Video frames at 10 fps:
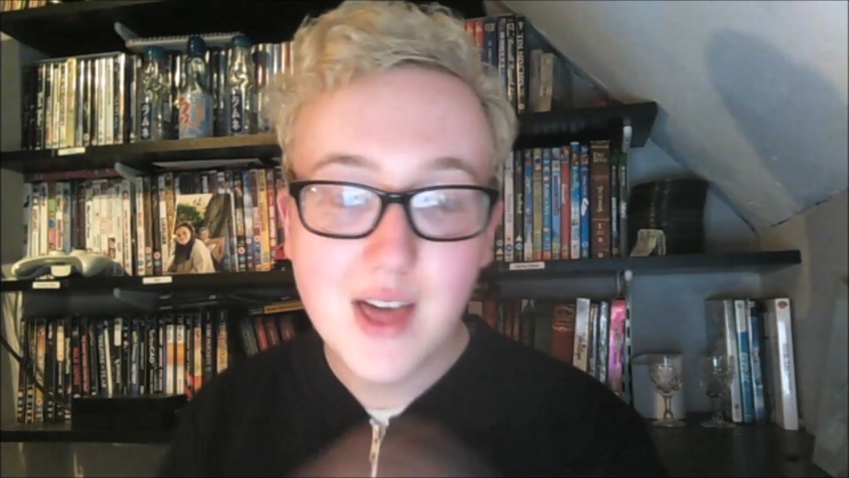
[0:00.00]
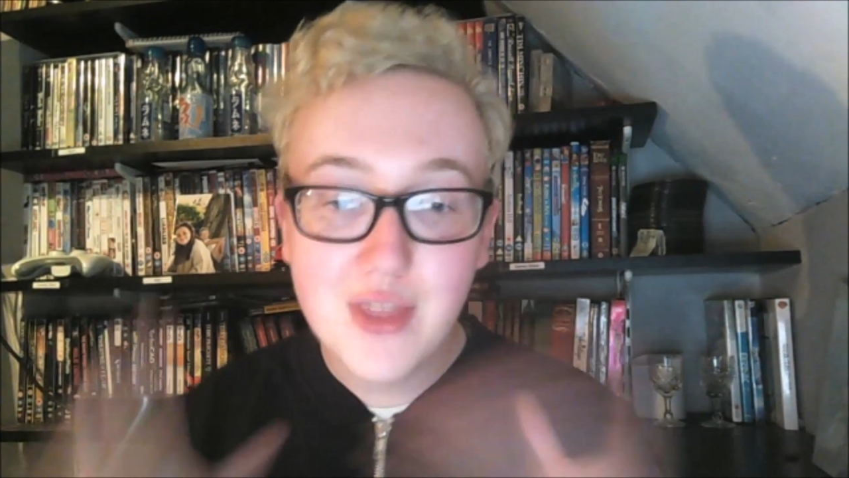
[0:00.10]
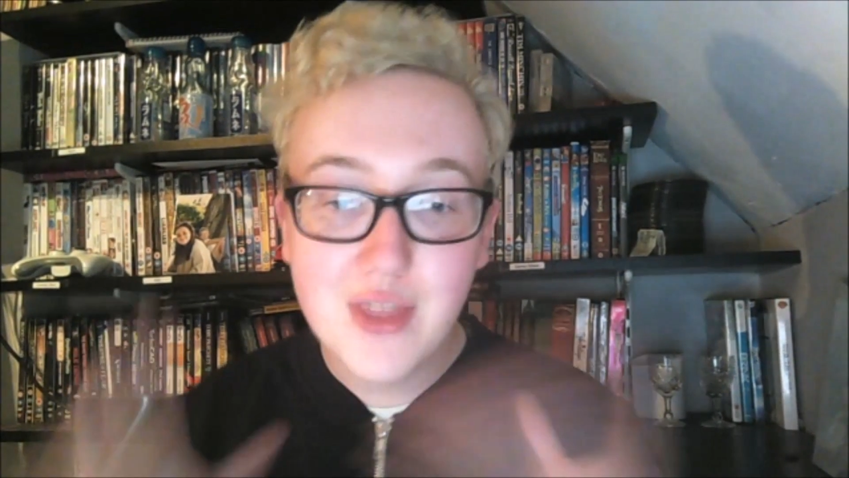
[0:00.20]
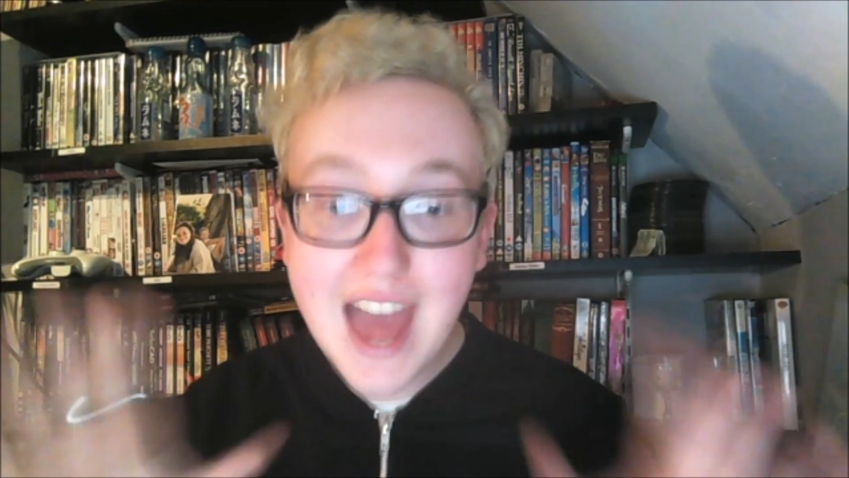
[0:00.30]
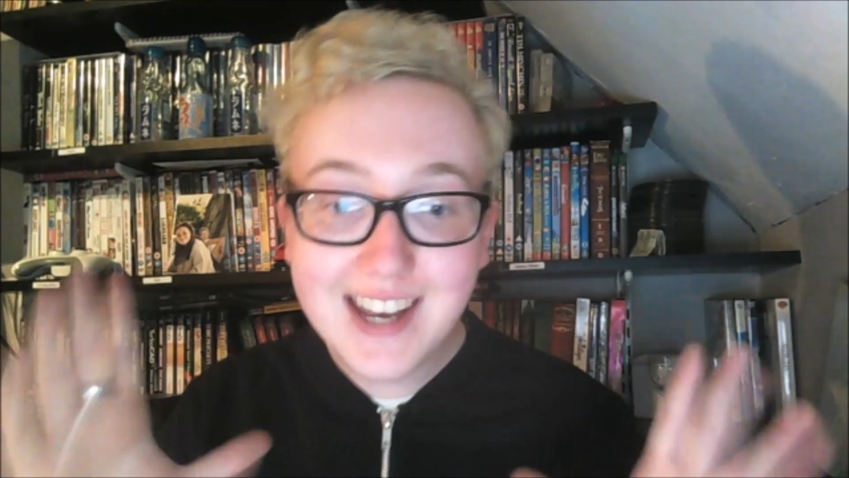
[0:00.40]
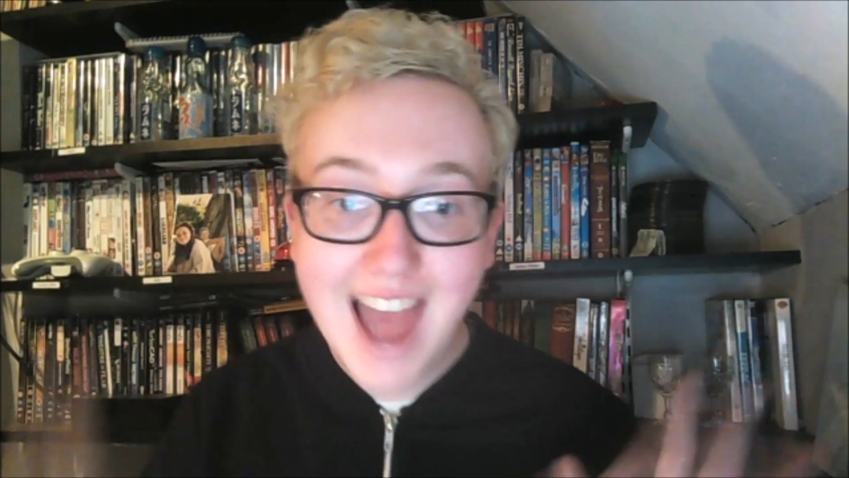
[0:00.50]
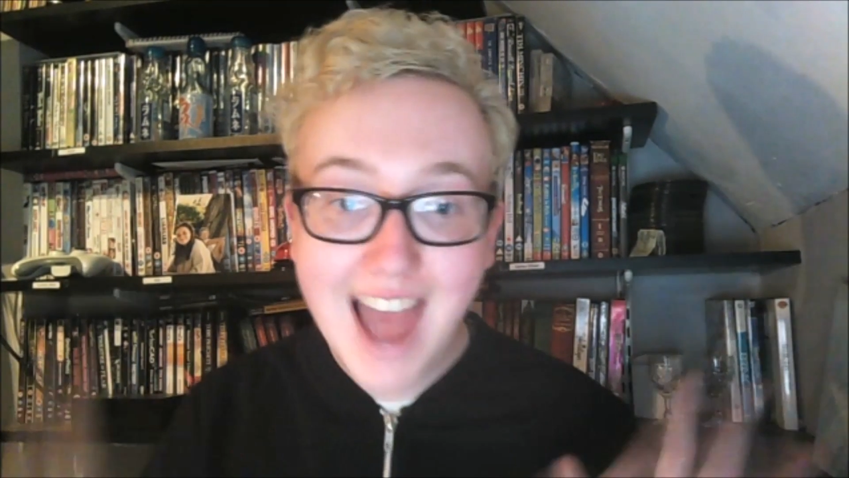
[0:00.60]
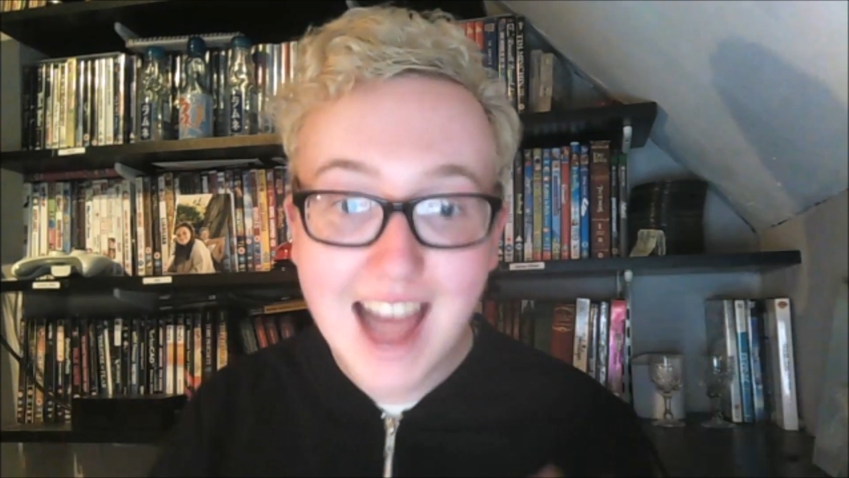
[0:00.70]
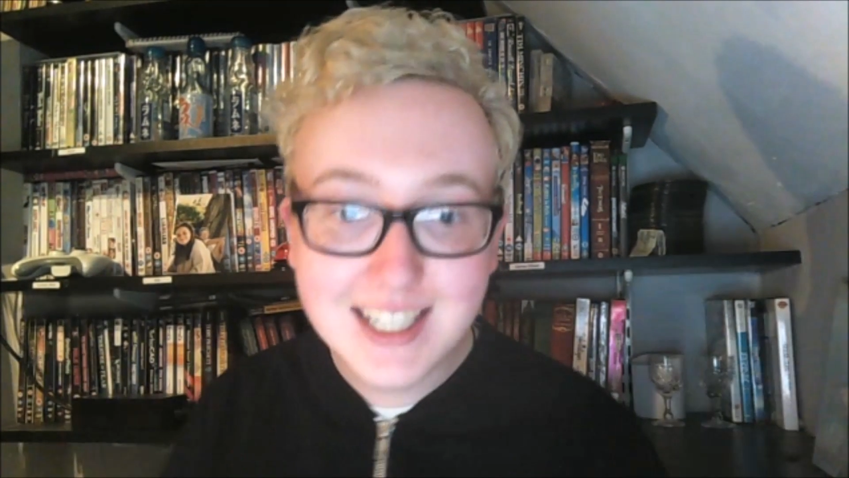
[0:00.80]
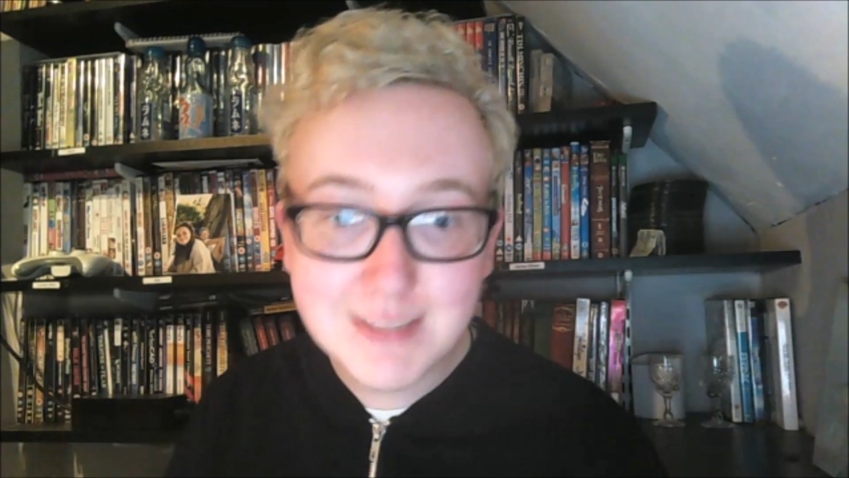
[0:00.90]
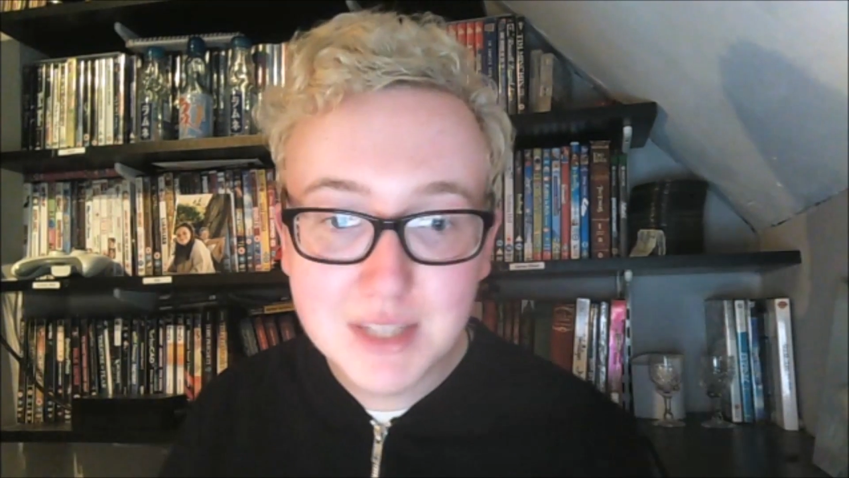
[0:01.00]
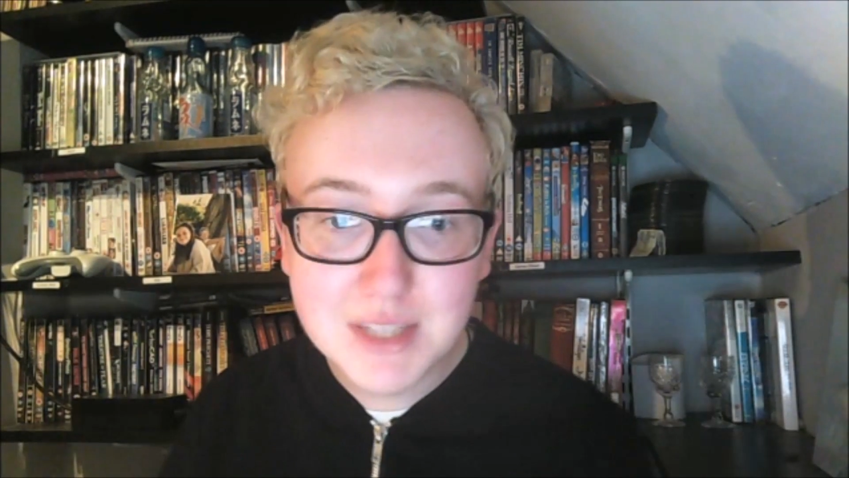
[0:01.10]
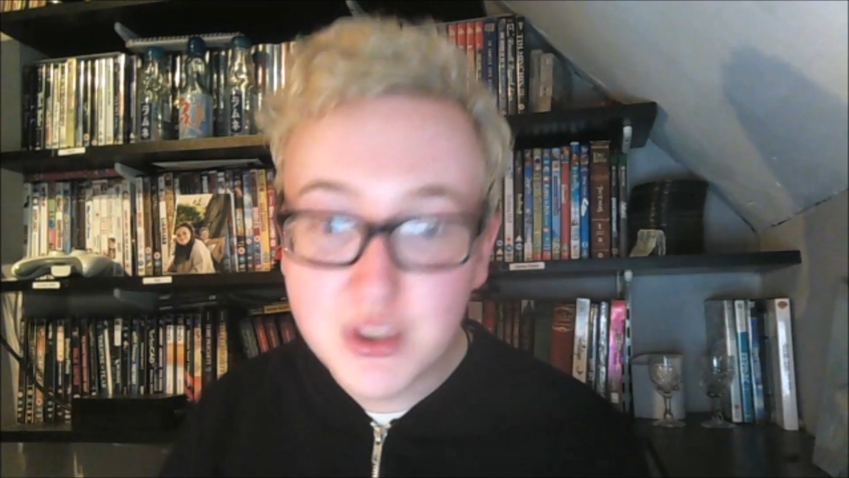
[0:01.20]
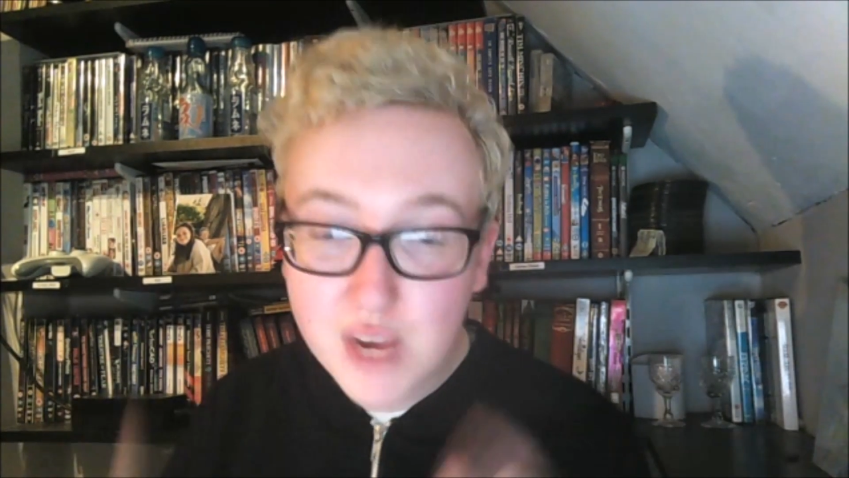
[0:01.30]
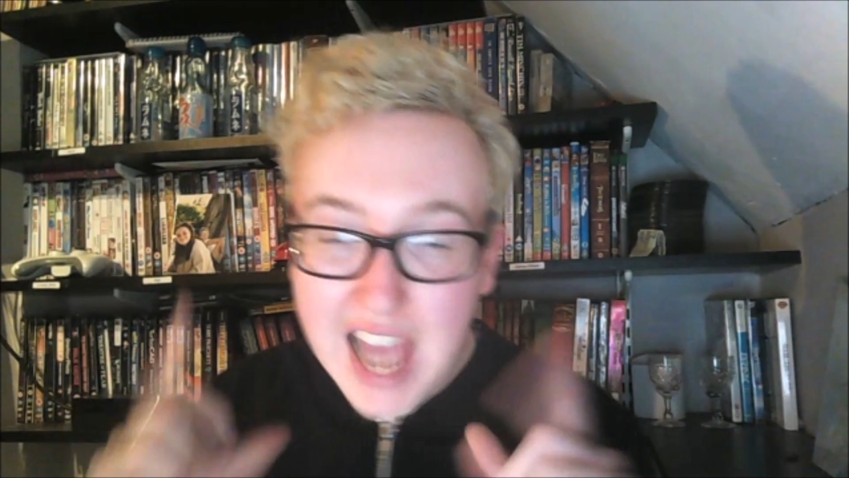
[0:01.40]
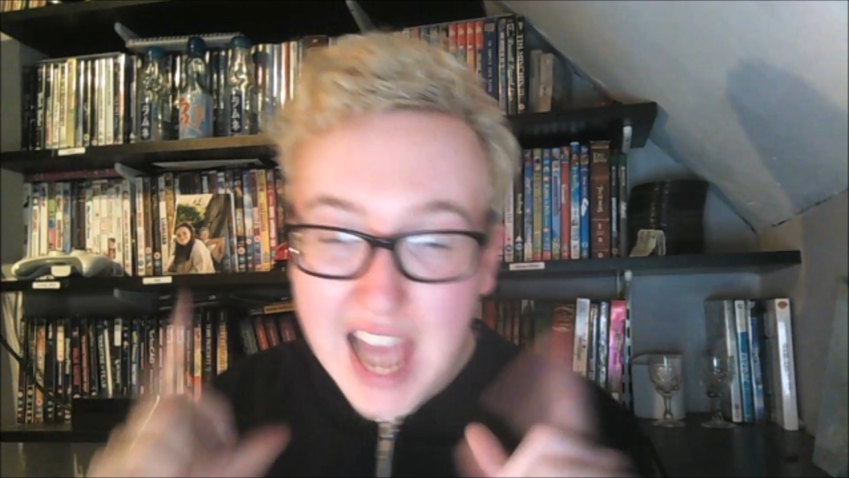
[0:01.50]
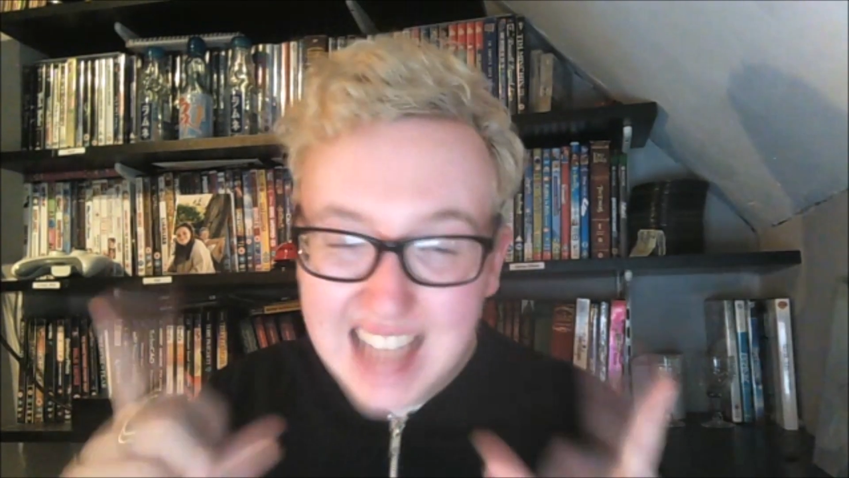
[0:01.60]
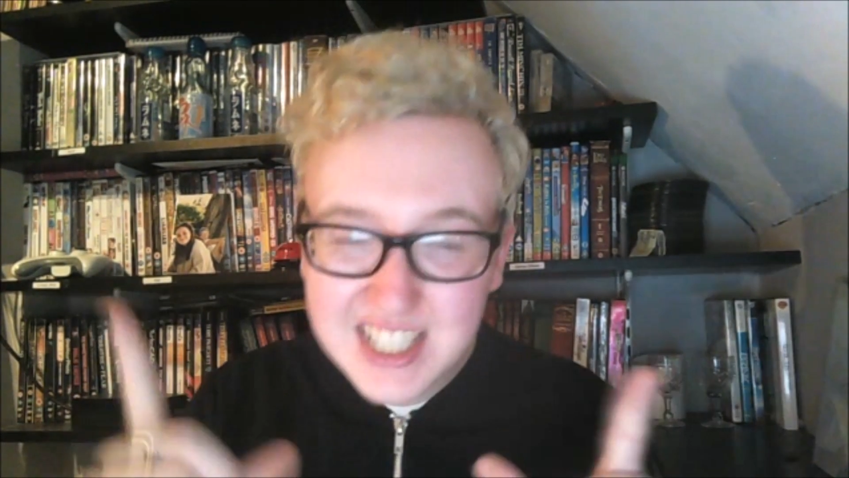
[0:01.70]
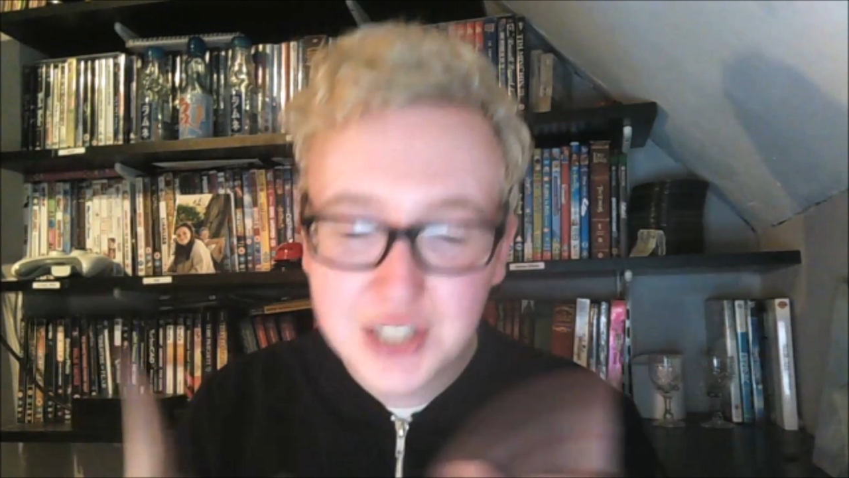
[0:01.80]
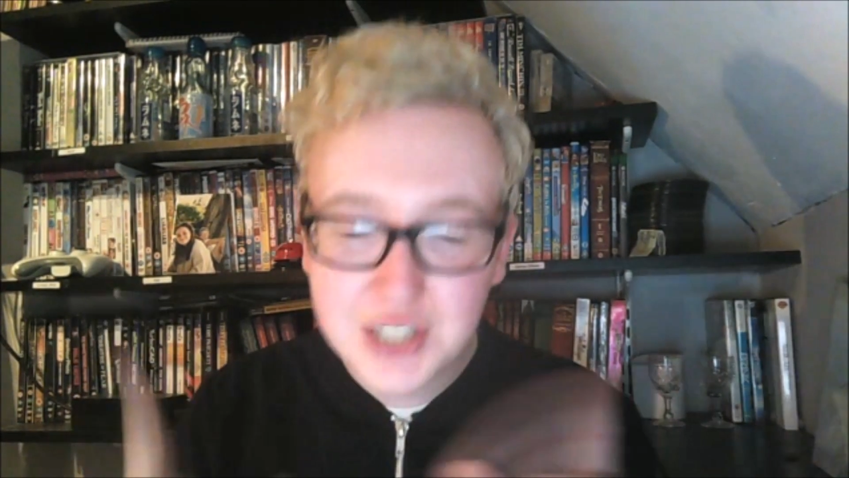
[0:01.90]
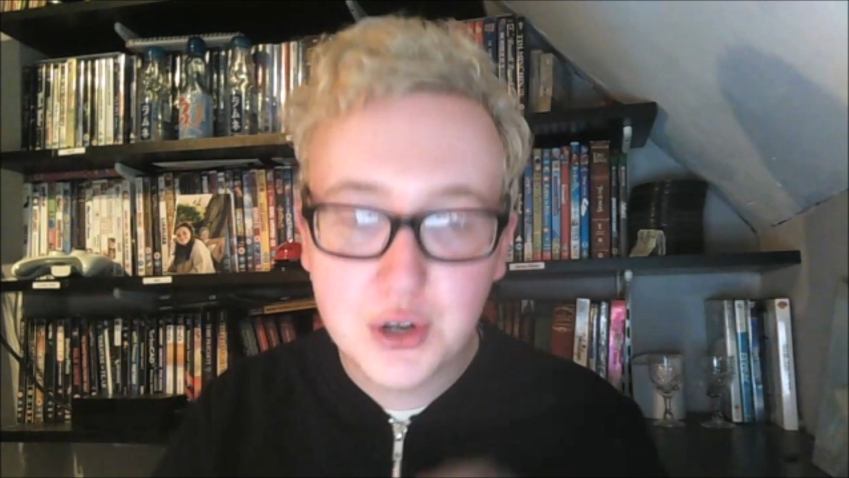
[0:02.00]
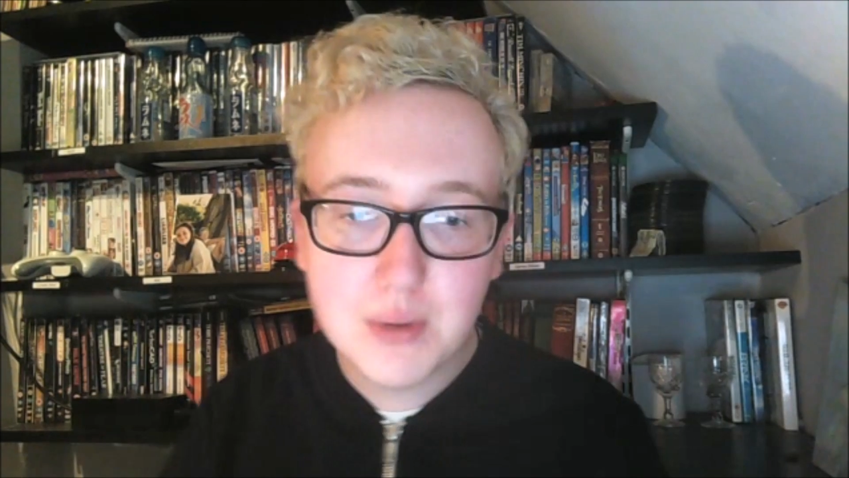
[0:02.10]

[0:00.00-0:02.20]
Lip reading: Then, at number 3 and 2,